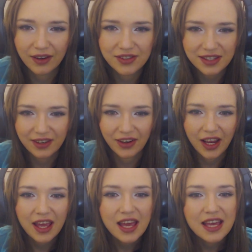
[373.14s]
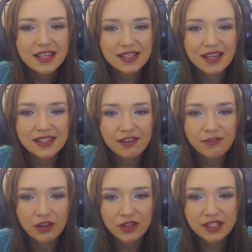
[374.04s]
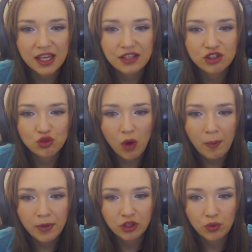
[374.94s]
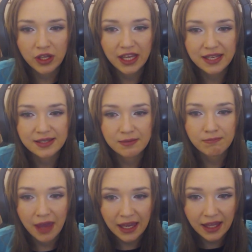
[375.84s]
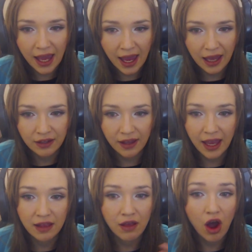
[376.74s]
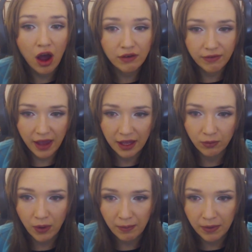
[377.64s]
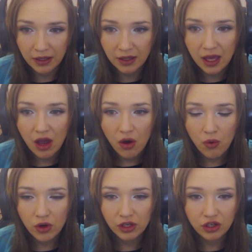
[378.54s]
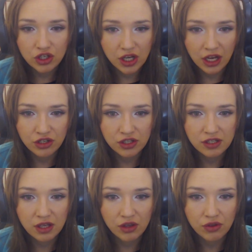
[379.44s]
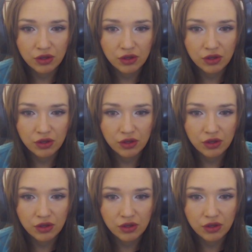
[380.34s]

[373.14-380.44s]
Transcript: I'm sorry. Since Aphelios can swap between his main hand and offhand weapon, order changes